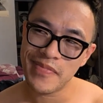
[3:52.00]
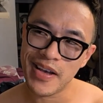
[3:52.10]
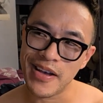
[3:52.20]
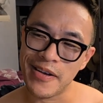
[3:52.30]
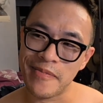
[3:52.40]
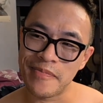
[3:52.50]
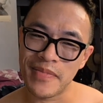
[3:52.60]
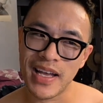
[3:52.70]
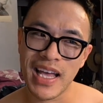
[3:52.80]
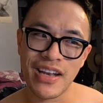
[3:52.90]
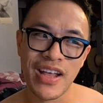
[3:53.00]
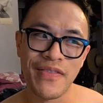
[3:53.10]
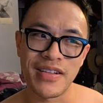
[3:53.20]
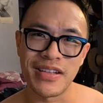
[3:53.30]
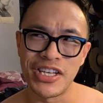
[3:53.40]
I kind of
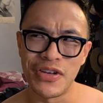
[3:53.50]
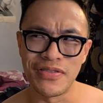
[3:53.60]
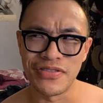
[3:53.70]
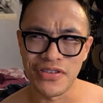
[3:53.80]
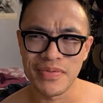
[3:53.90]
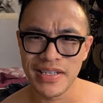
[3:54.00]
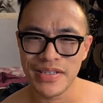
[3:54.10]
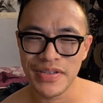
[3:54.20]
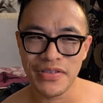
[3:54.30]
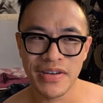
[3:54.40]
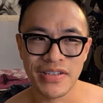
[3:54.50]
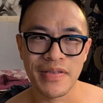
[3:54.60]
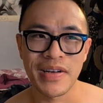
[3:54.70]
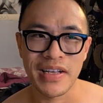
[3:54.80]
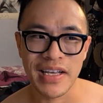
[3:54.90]
have a huge surplus of underwear, so
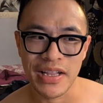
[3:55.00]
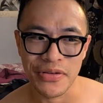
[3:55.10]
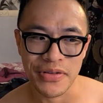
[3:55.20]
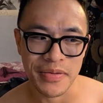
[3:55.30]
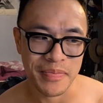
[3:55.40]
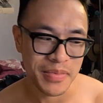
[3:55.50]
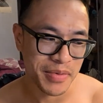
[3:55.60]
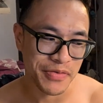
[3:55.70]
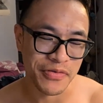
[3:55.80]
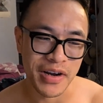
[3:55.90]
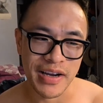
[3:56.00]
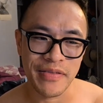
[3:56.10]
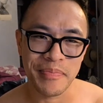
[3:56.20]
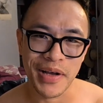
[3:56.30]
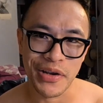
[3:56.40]
I want to get through them before I
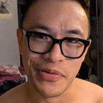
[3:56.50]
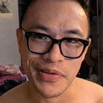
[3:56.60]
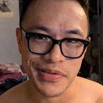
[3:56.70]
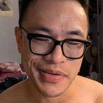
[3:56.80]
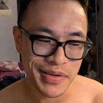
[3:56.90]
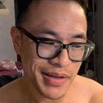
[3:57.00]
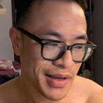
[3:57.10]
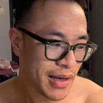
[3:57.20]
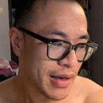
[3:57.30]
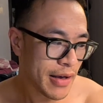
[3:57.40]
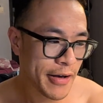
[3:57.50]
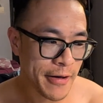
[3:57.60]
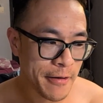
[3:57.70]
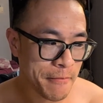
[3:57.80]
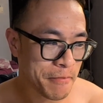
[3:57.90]
buy new ones.
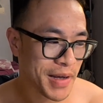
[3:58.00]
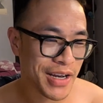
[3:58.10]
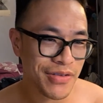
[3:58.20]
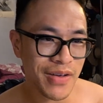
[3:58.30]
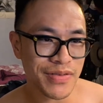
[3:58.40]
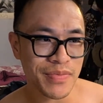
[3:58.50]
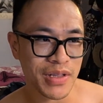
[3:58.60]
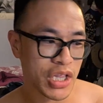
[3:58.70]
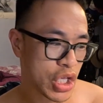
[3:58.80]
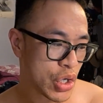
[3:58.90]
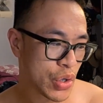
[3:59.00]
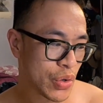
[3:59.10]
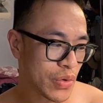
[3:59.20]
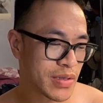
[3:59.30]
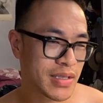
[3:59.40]
But I do have some
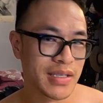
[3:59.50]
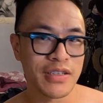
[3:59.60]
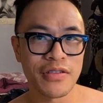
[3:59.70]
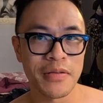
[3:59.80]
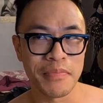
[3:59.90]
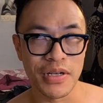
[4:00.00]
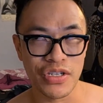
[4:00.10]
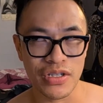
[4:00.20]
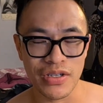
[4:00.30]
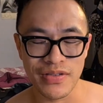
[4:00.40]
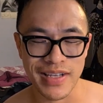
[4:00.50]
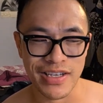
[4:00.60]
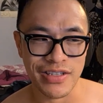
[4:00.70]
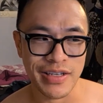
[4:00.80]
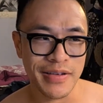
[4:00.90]
clothes, or a bunch of clothes
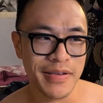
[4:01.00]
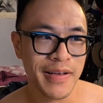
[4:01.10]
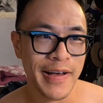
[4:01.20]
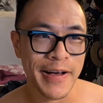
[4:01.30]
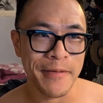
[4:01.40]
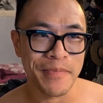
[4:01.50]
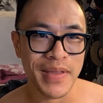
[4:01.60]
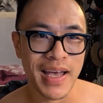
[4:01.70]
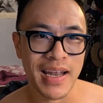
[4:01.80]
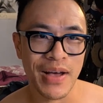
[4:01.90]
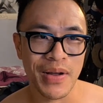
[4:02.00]
actually, that I